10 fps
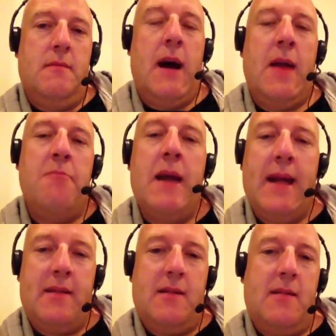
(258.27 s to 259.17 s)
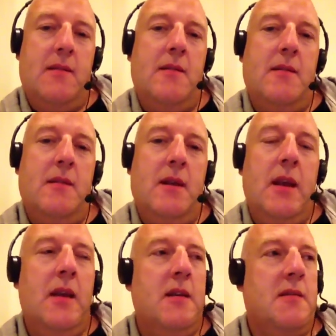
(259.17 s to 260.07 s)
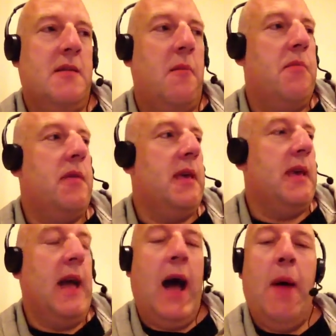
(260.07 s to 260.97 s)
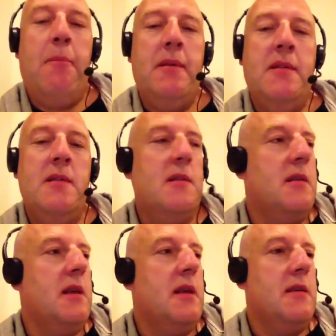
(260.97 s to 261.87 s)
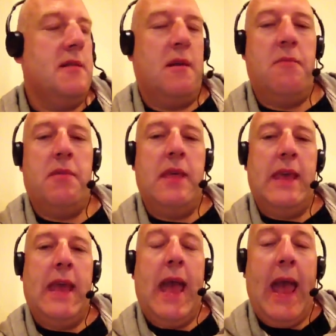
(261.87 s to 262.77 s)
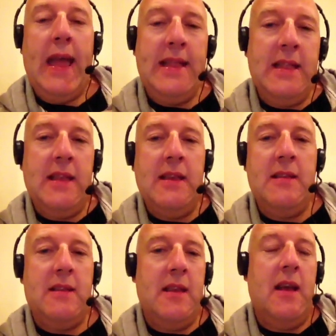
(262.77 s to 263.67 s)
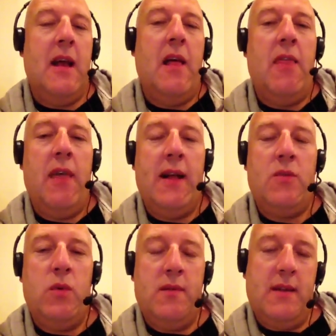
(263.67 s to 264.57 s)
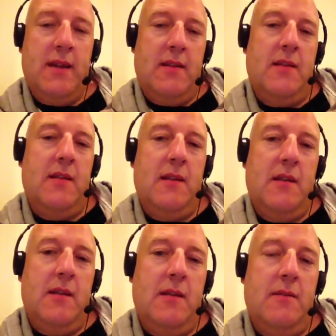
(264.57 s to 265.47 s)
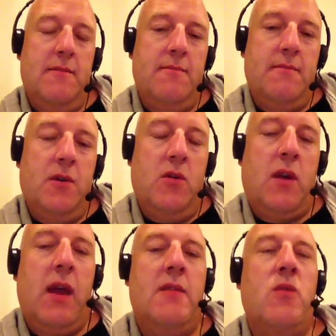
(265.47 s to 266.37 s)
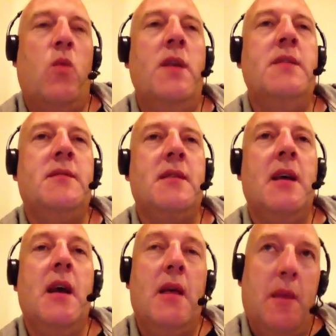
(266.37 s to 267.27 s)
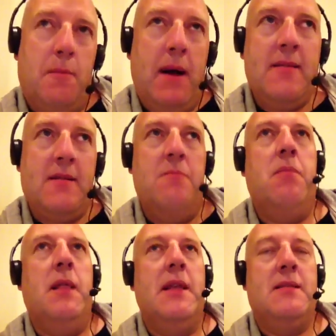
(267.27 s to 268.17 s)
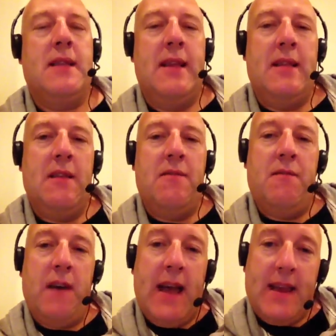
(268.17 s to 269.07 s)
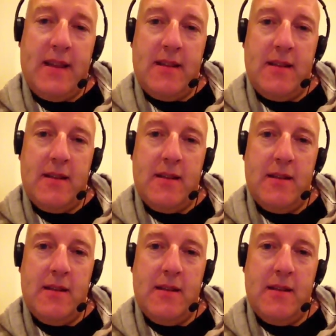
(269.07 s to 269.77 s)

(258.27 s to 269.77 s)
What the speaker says: I met, something happened, something ended, that was it. Okay, so one is, the past simple is stating fact,